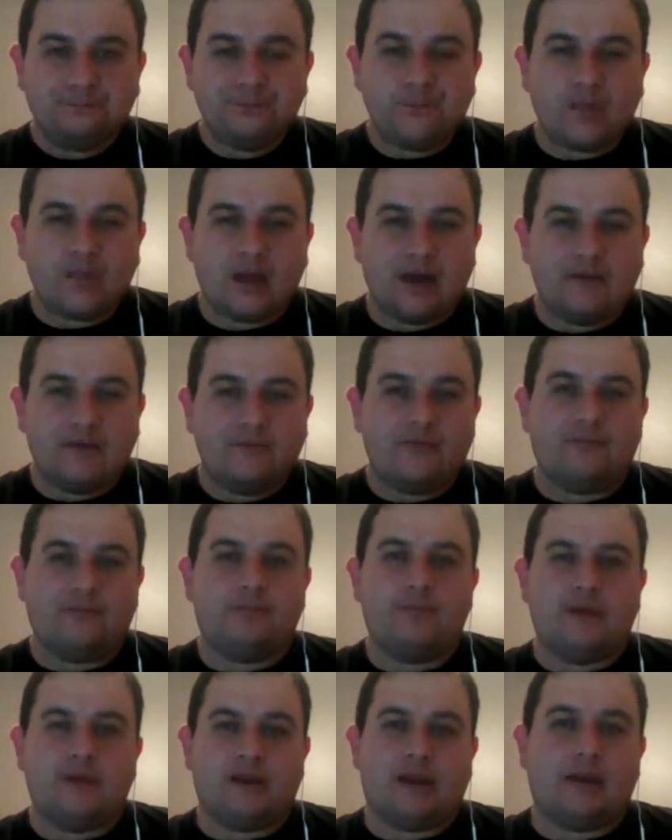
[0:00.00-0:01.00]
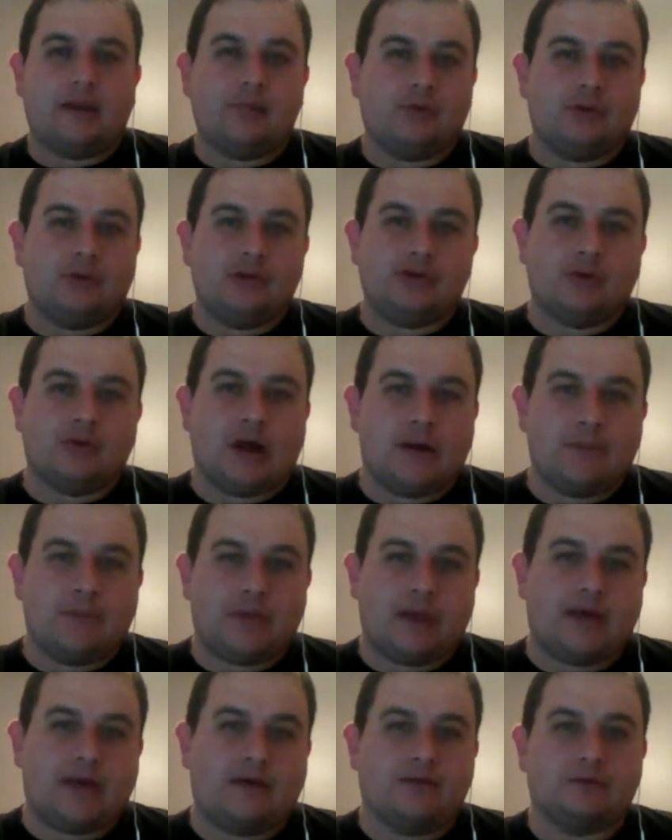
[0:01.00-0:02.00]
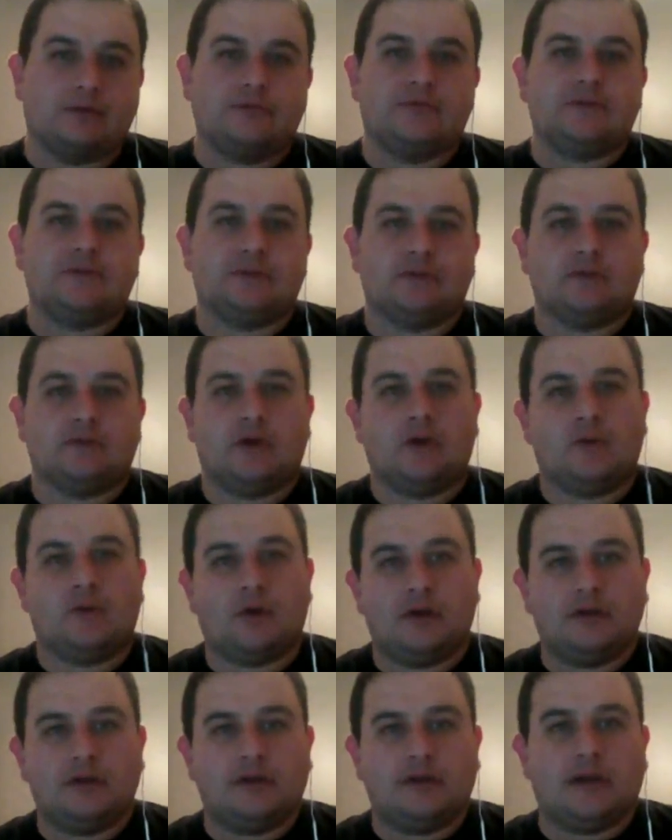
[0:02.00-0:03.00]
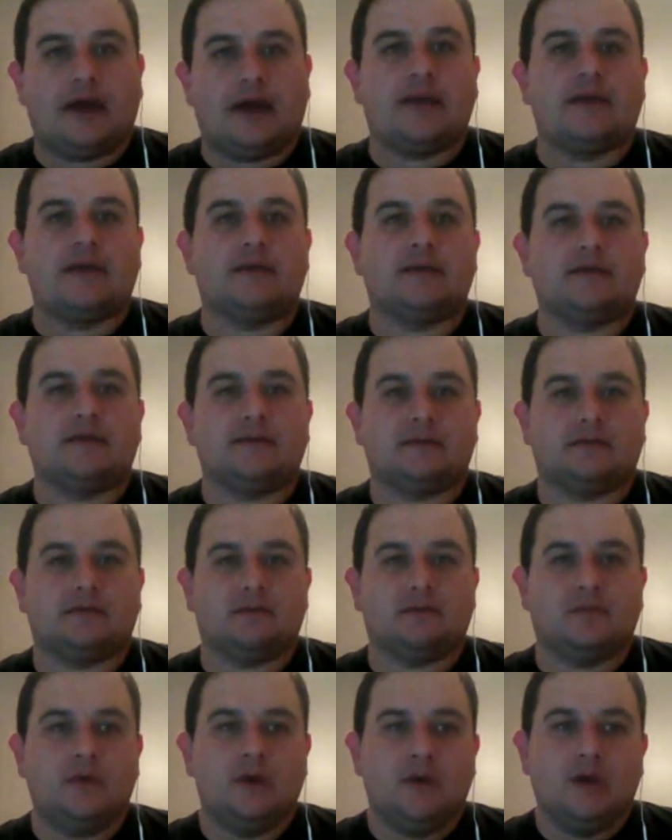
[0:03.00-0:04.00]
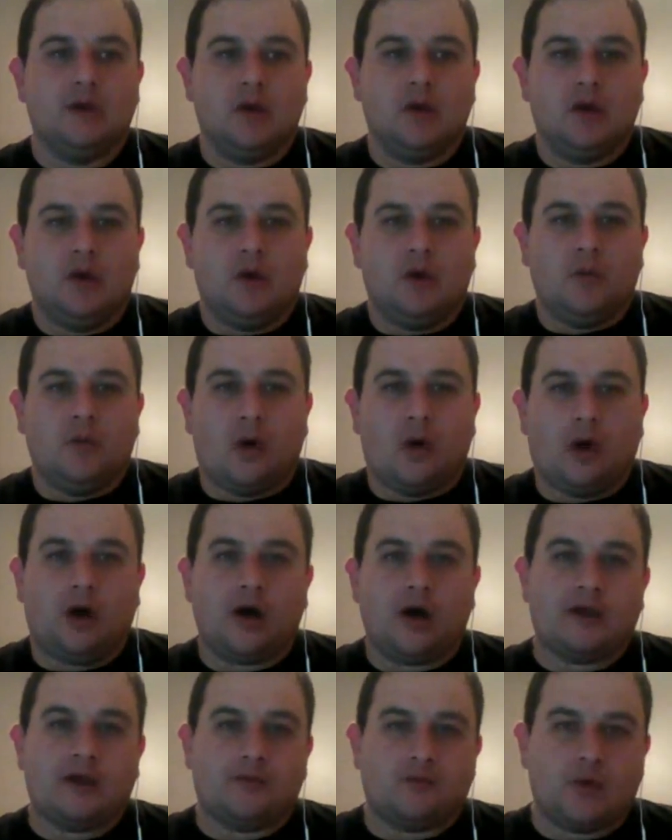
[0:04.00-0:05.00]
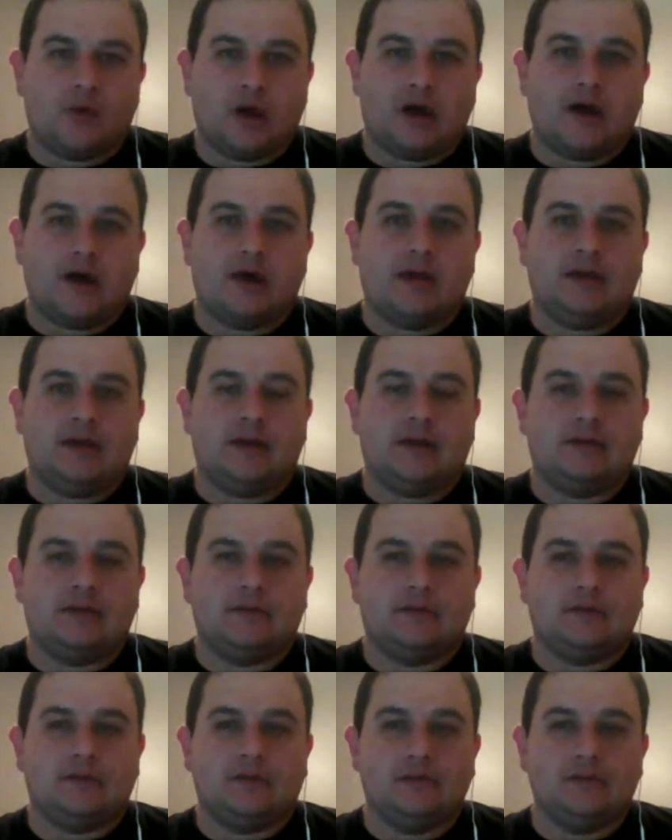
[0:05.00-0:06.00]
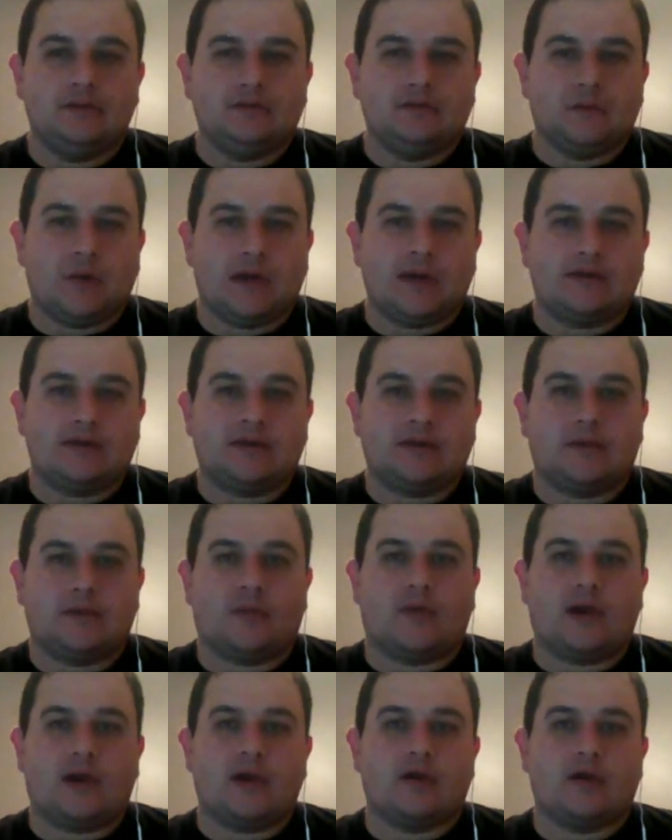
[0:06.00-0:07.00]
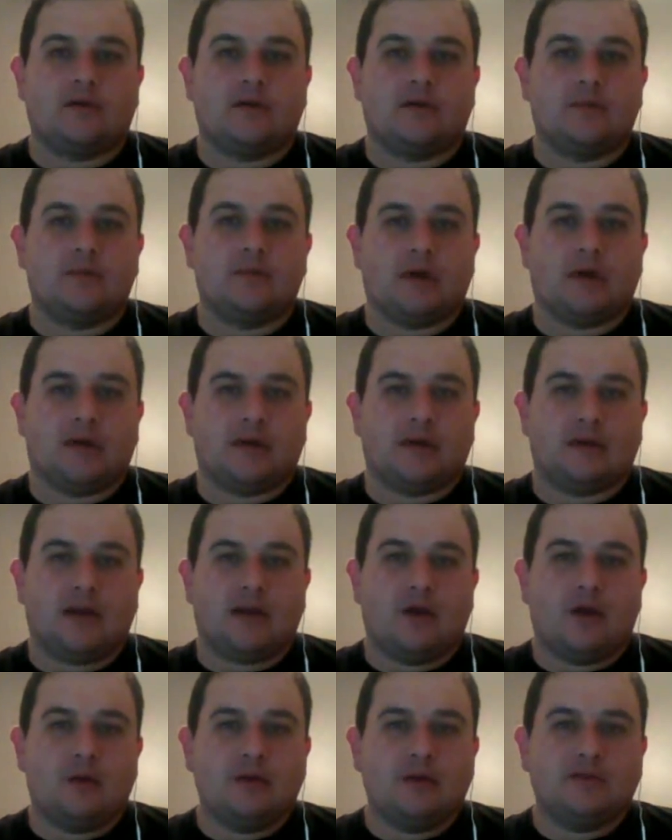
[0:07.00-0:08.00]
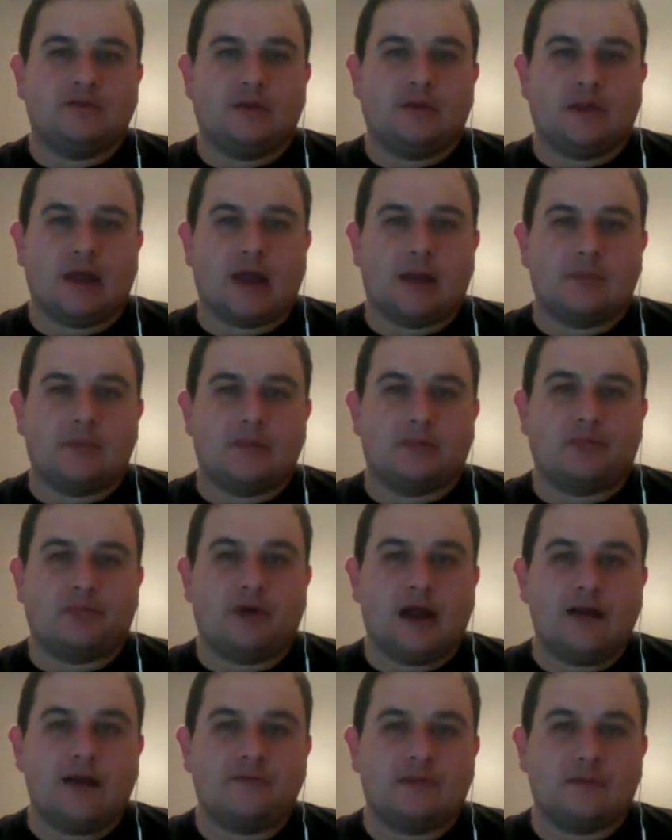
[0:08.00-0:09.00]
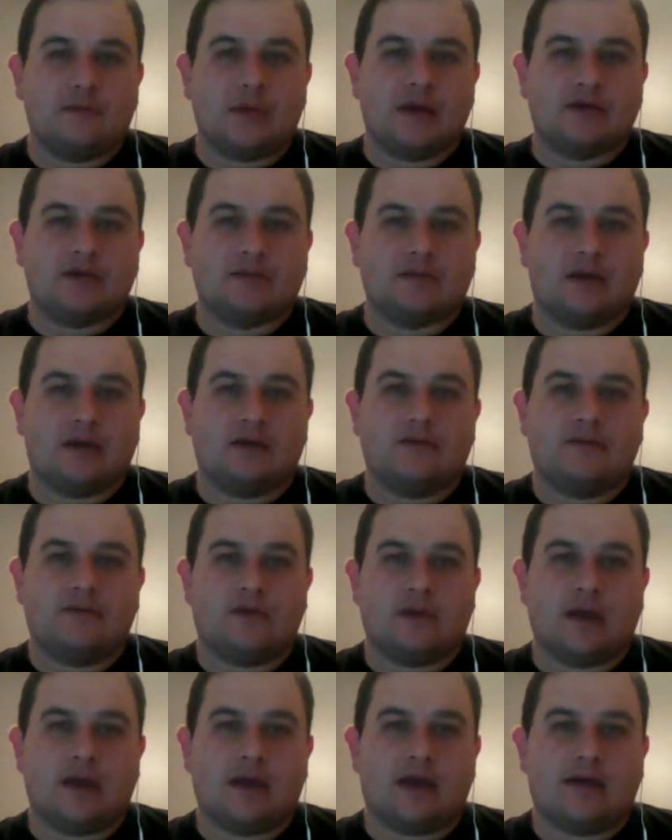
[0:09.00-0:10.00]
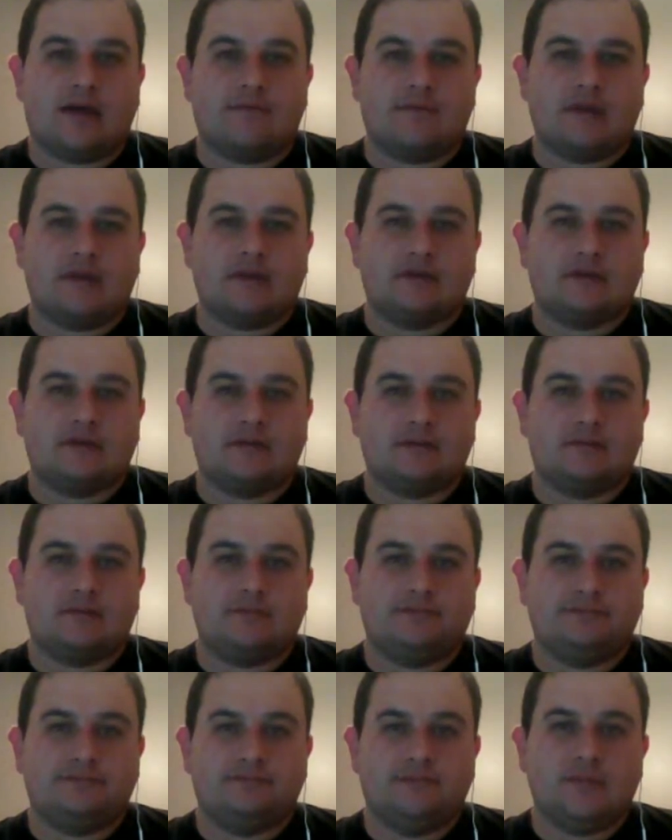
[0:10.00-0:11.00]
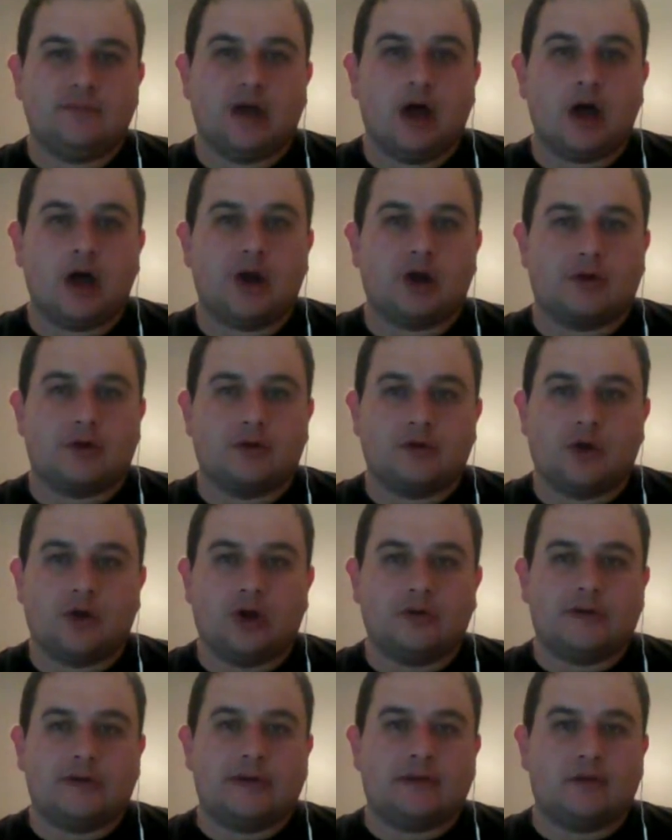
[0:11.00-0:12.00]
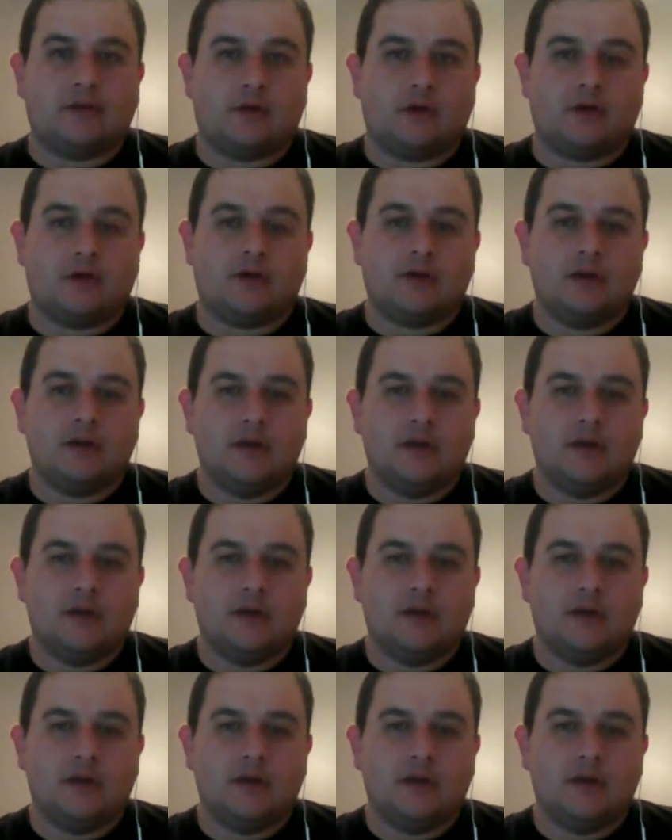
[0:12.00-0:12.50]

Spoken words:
I've been able to drop pounds and go on diets and walk and run and lose weight temporarily, but I always feel like I'm depriving myself, and I have this hunger all day long